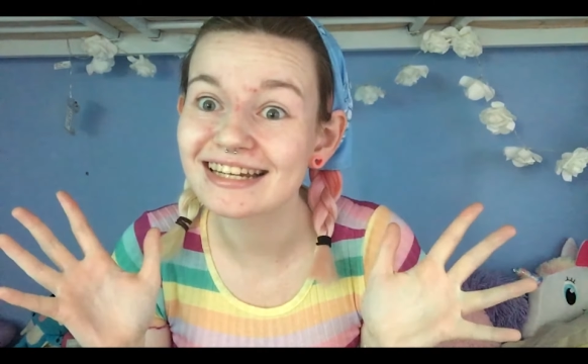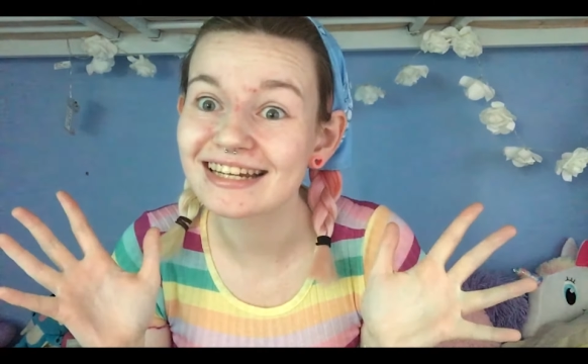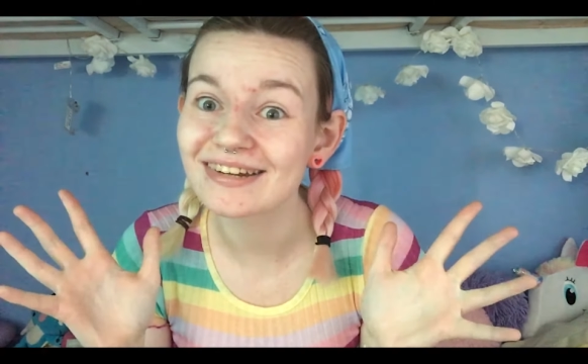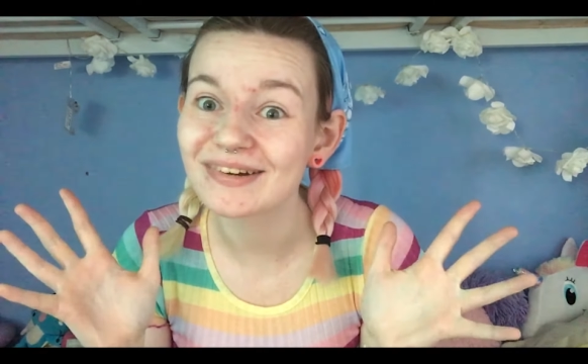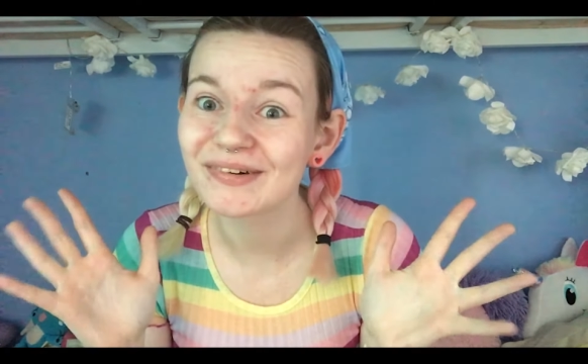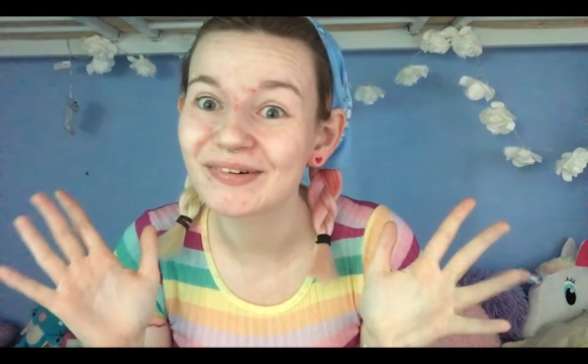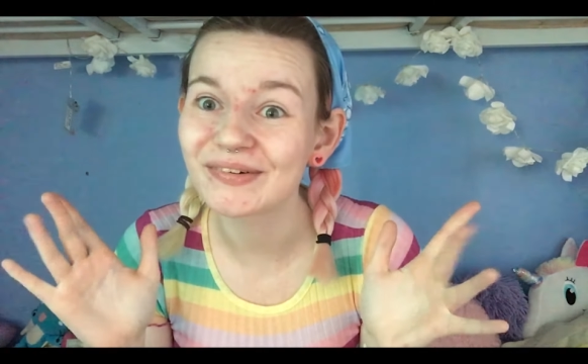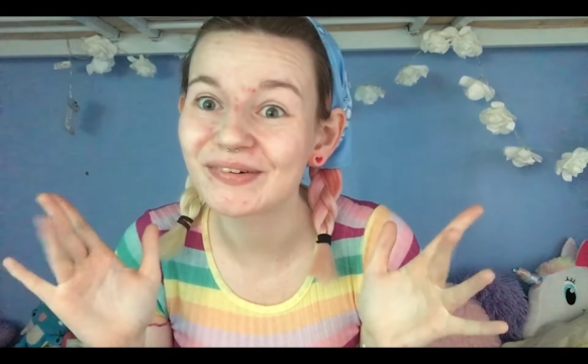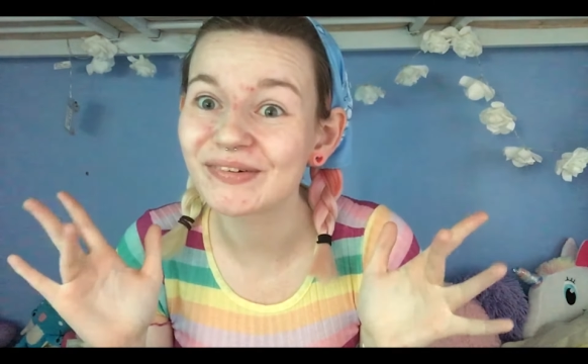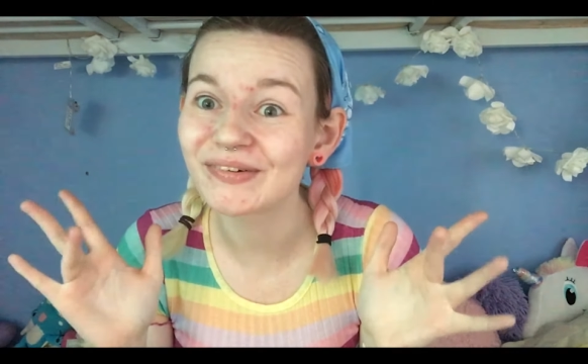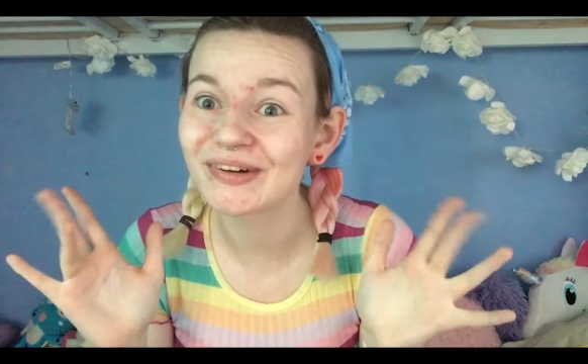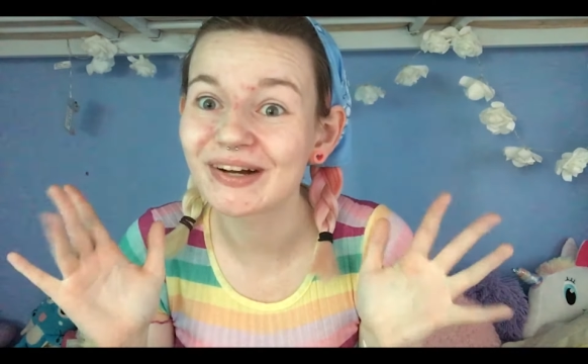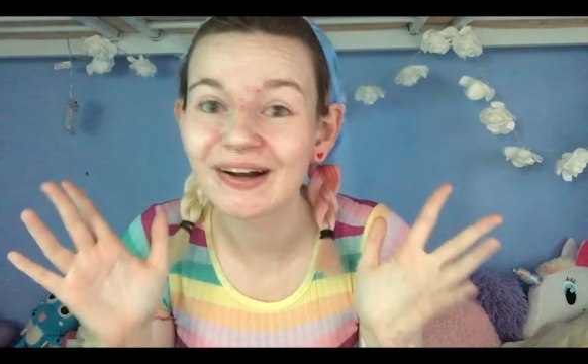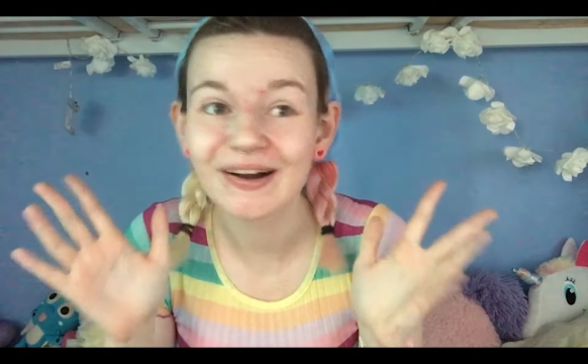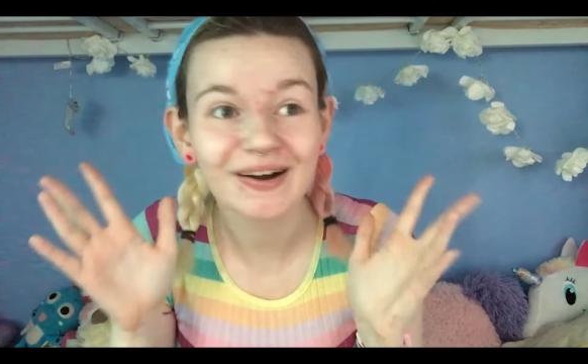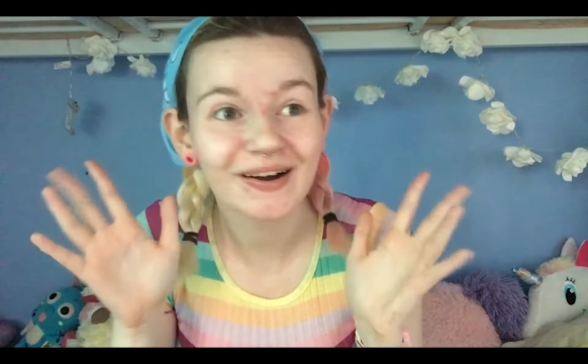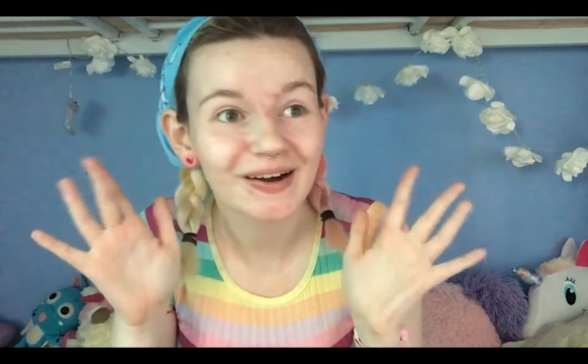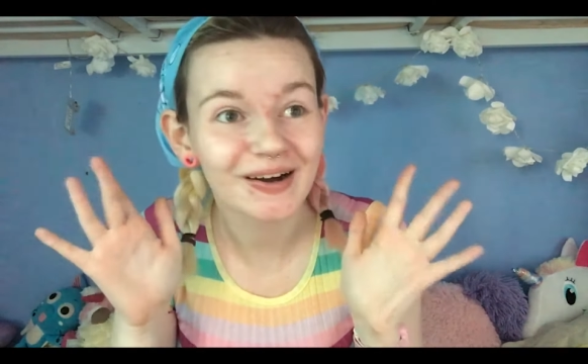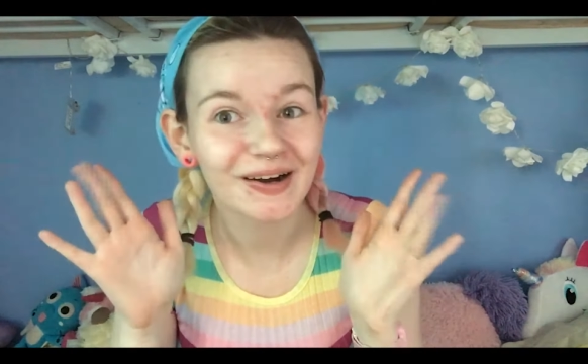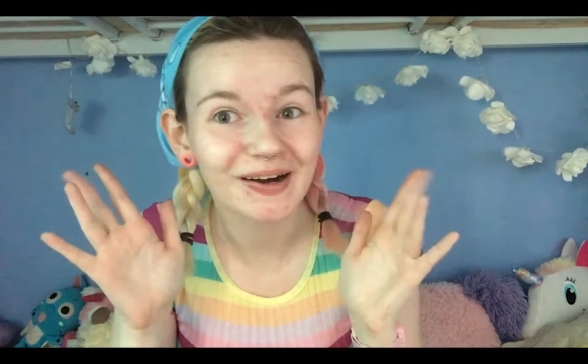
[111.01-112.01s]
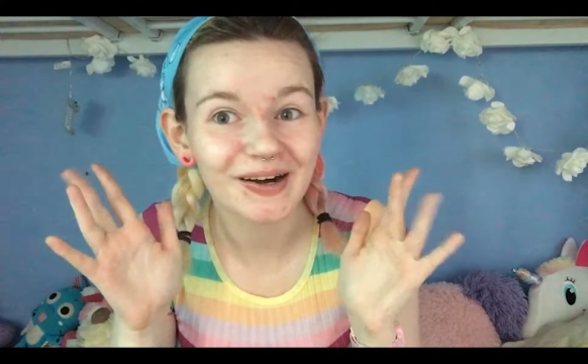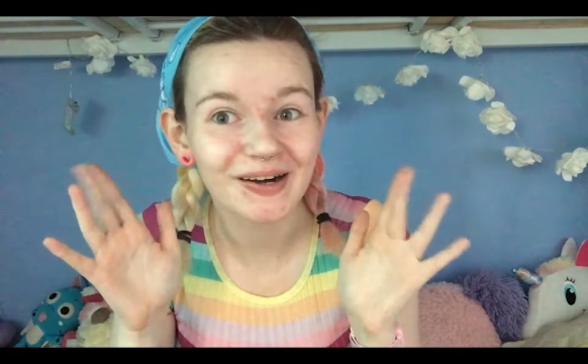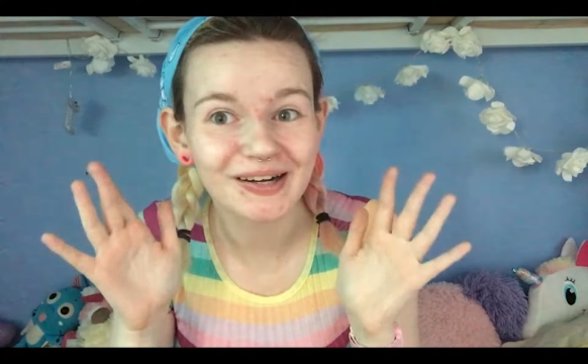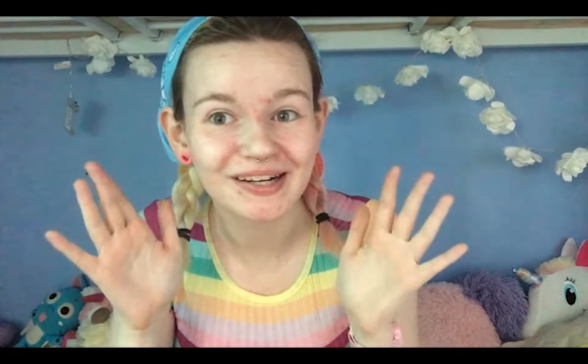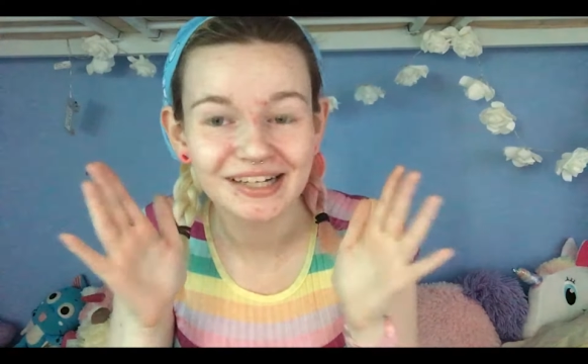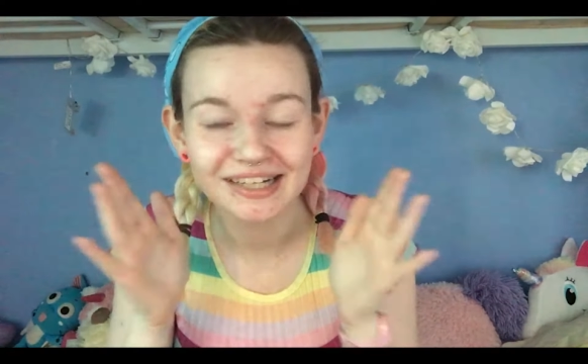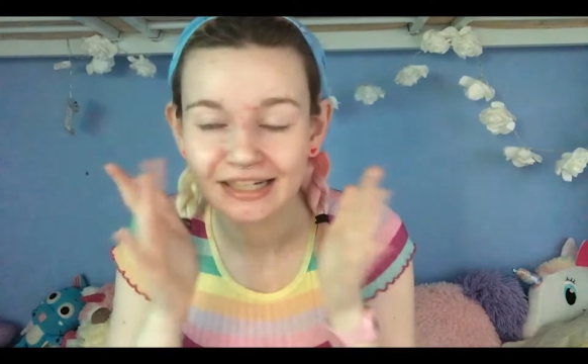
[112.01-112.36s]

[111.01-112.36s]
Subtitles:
it all.